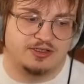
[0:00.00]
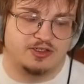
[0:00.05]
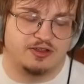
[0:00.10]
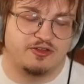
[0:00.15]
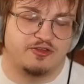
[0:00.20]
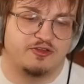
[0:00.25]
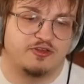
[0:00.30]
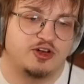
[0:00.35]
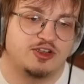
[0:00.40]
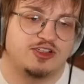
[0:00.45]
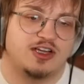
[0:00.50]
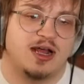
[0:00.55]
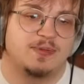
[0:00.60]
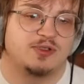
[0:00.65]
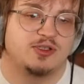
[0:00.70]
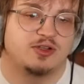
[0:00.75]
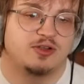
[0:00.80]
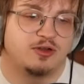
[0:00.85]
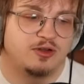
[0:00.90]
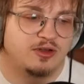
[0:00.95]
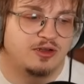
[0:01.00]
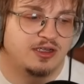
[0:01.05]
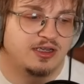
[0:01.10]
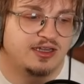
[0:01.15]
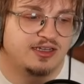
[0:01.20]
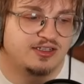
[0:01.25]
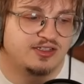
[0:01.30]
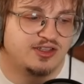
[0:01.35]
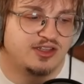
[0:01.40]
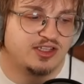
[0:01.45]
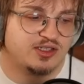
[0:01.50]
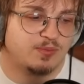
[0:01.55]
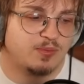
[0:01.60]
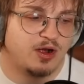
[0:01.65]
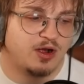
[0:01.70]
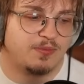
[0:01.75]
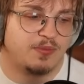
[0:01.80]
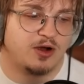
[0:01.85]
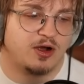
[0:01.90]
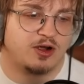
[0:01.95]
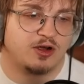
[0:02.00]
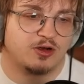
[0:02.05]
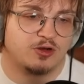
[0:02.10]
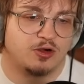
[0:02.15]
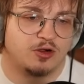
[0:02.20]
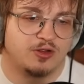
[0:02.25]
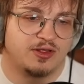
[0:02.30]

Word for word: so the first obstacle is this Barbaracle